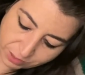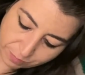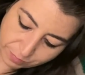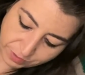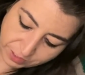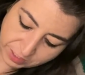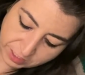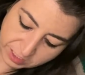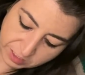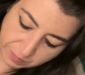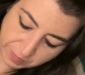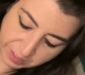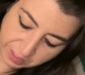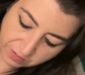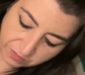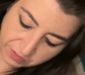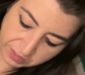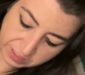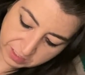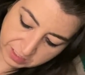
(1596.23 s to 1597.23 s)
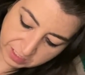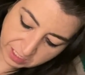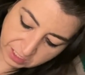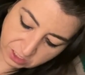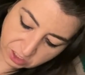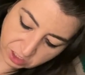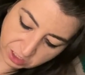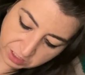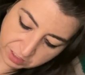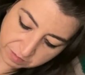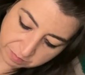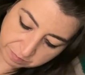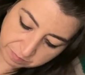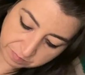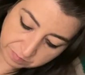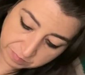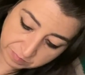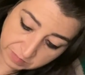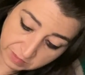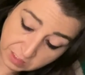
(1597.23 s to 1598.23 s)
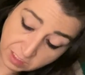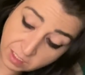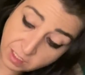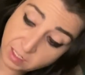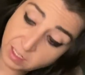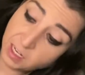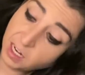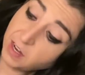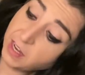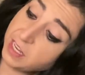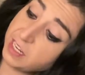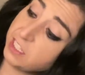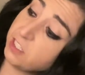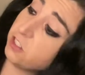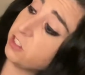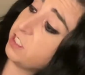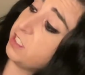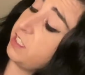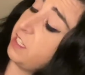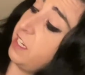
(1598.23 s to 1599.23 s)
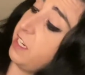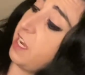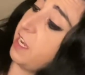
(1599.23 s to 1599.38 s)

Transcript: Abundance, Manifestation. All right, interesting.